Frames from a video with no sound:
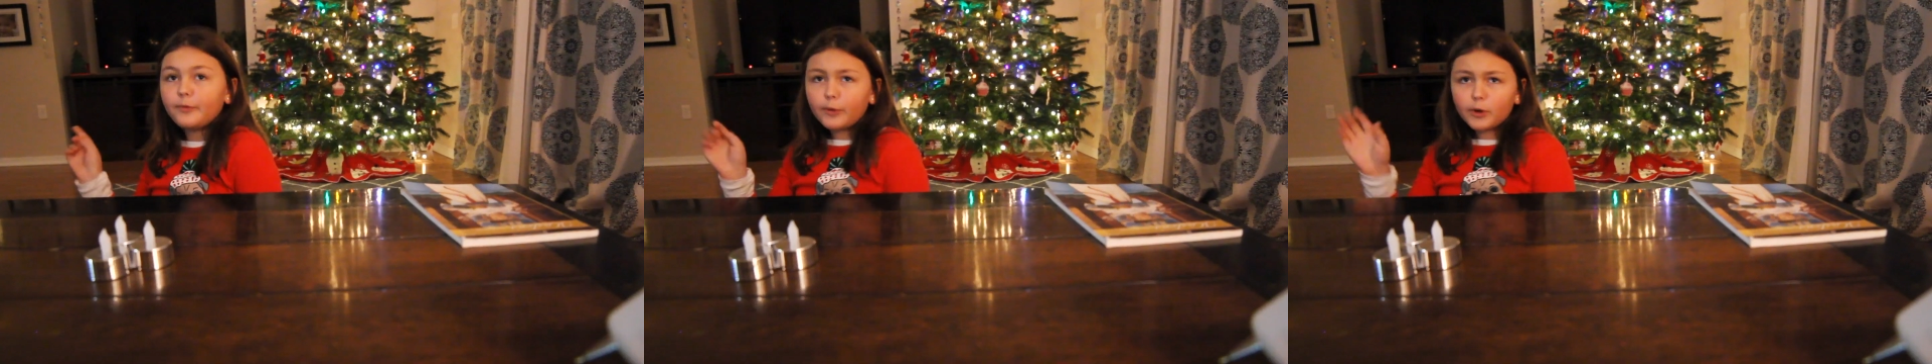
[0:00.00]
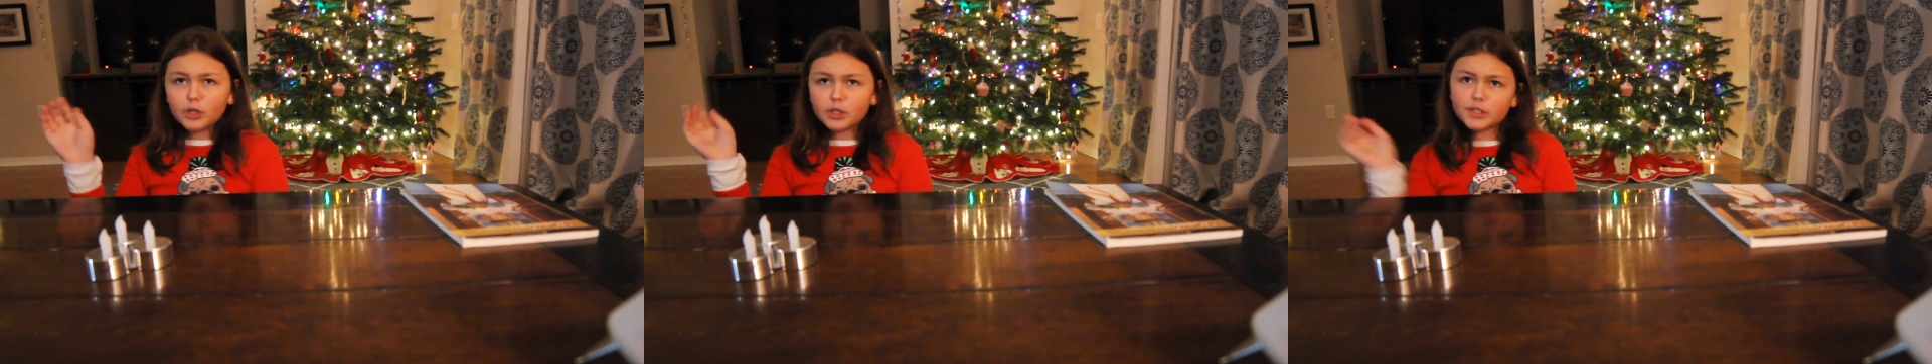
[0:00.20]

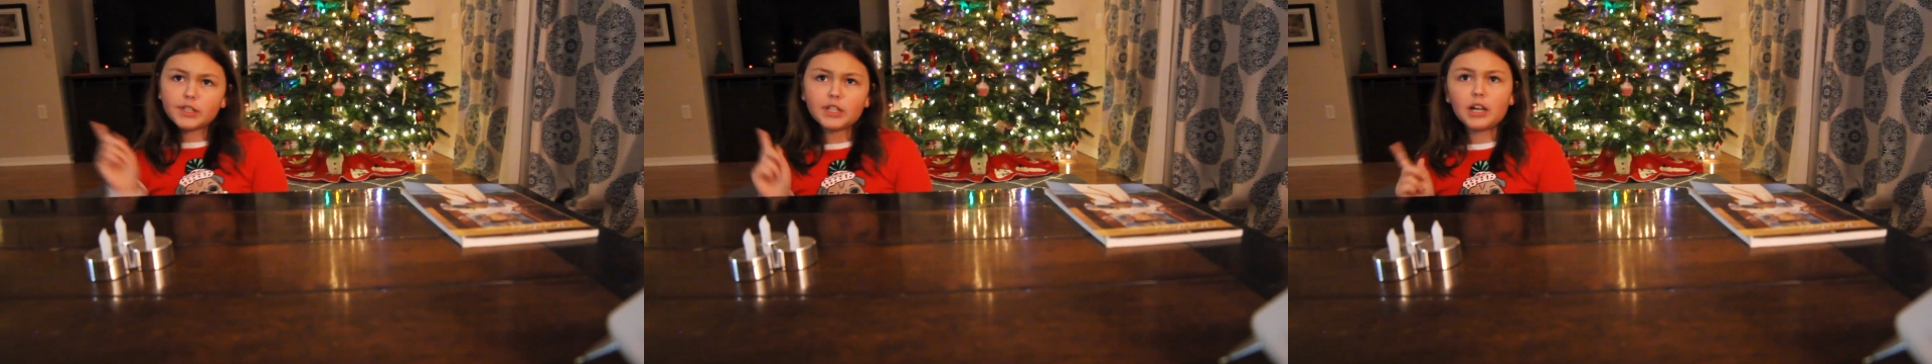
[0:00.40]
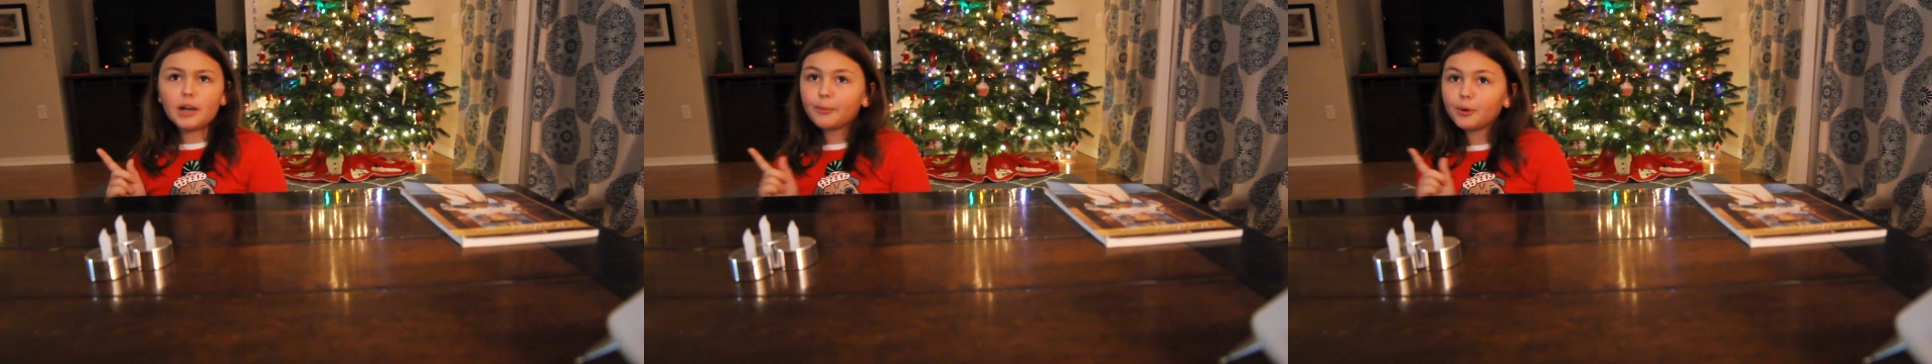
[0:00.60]
First
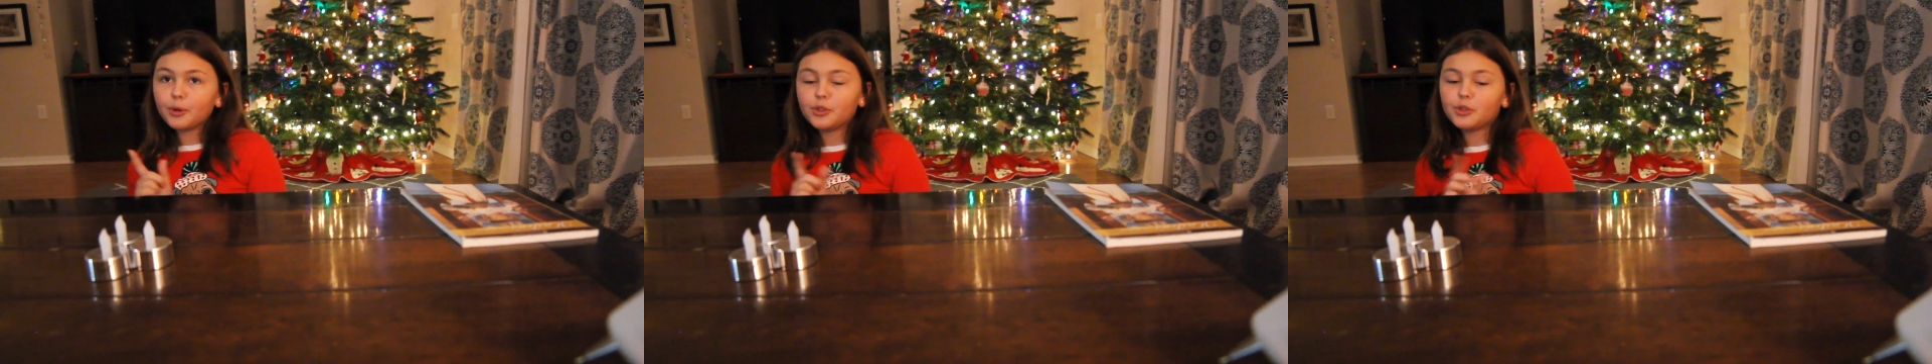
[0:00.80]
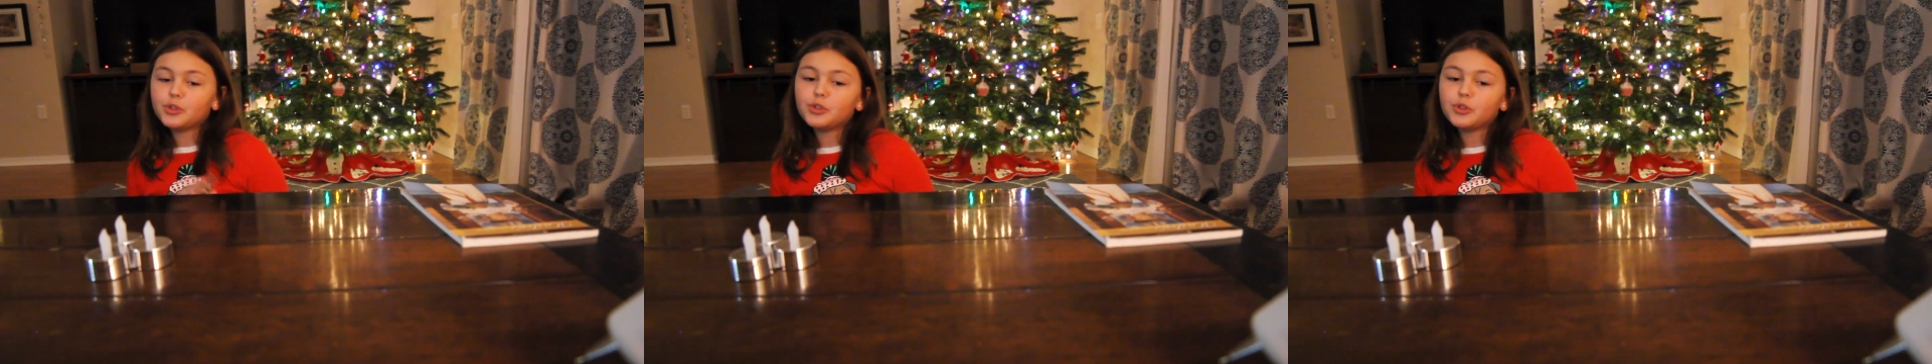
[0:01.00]
thing I'm
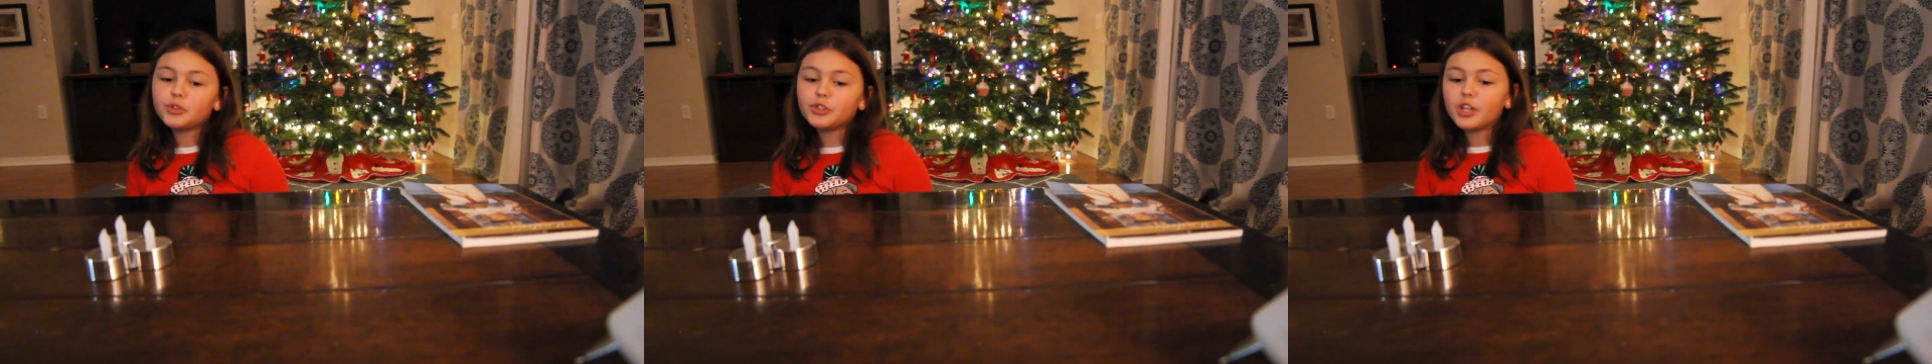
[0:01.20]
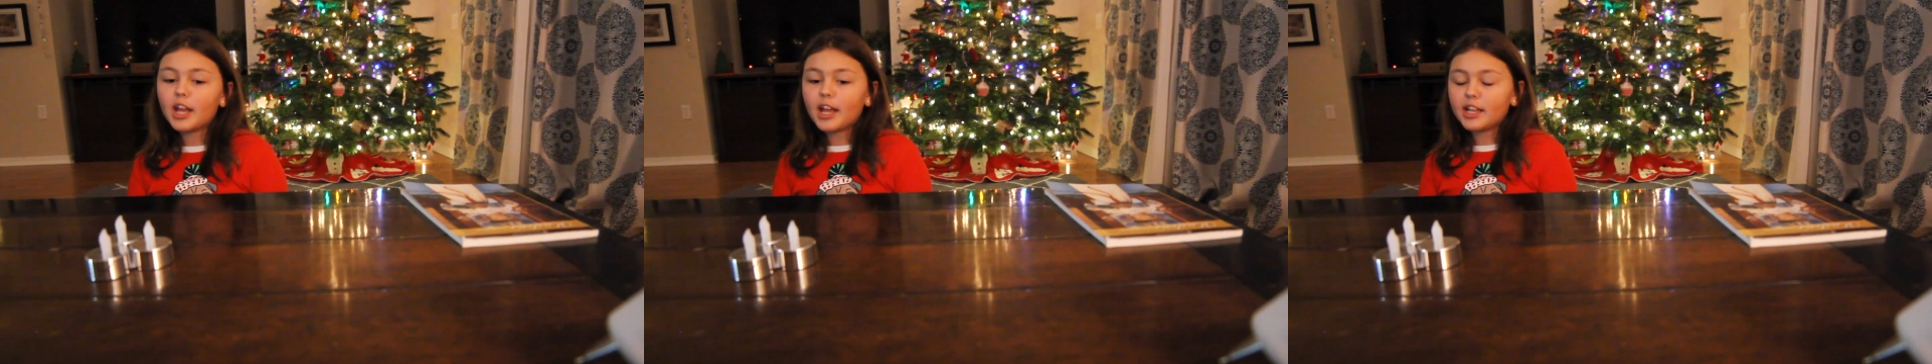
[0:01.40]
going to do
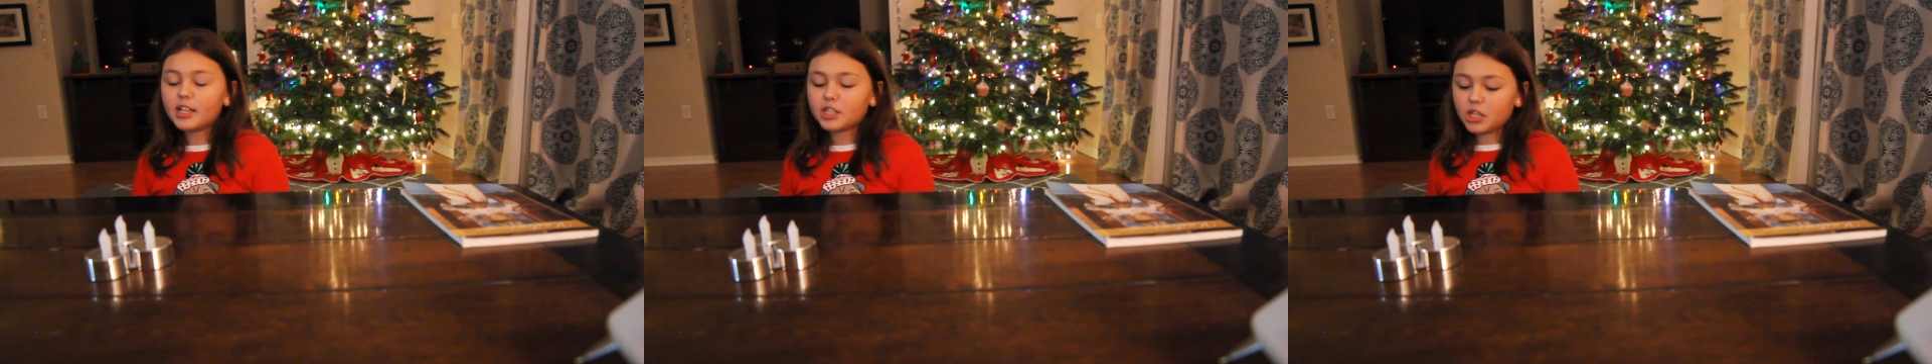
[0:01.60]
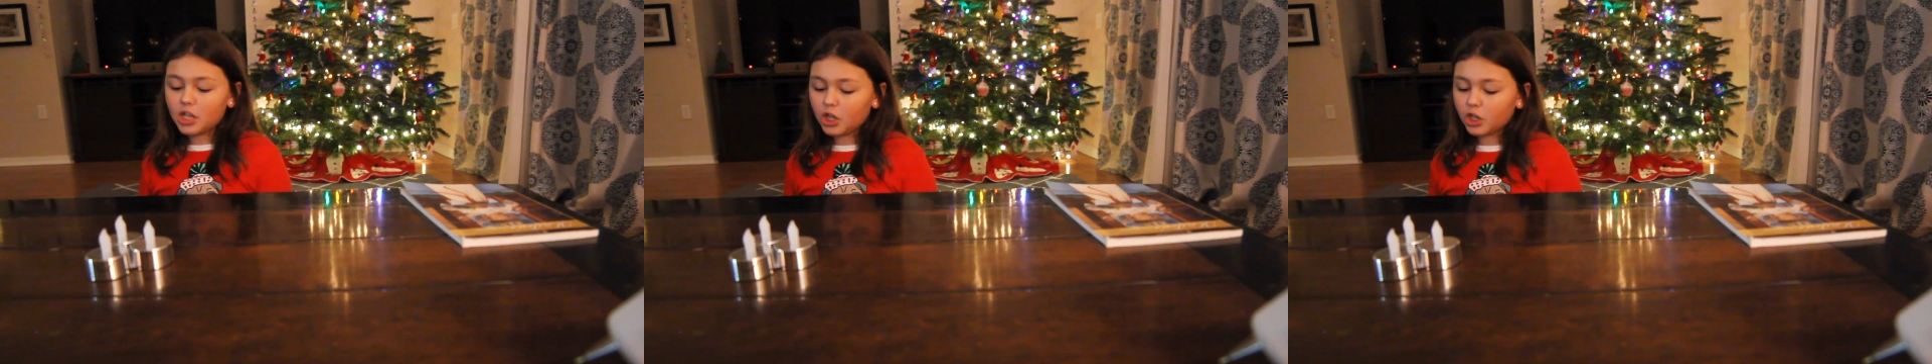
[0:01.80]
today
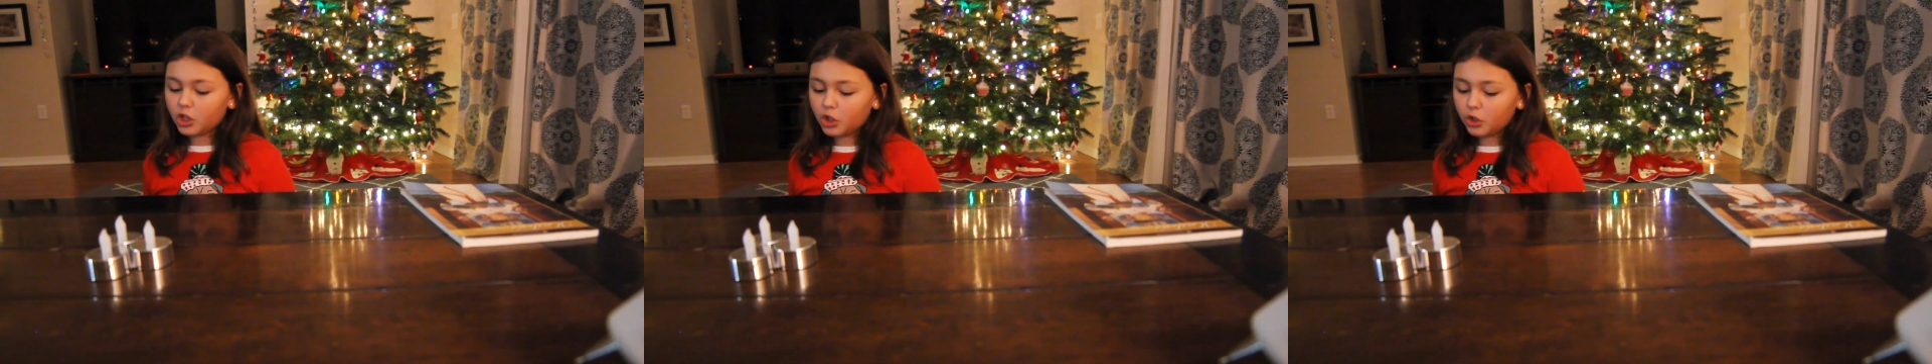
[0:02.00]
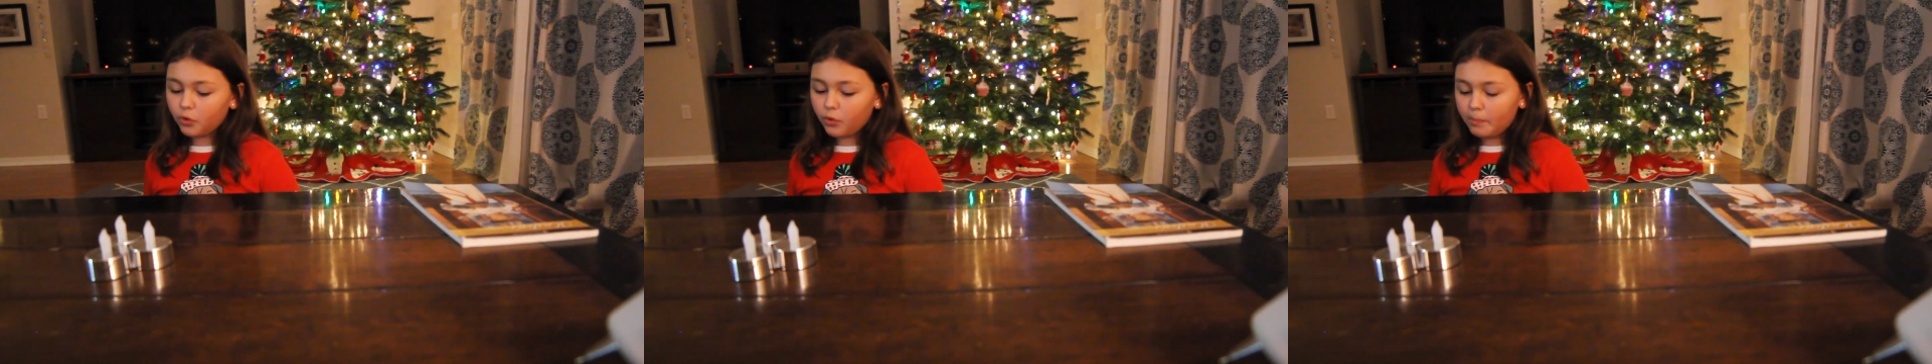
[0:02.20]
is telling you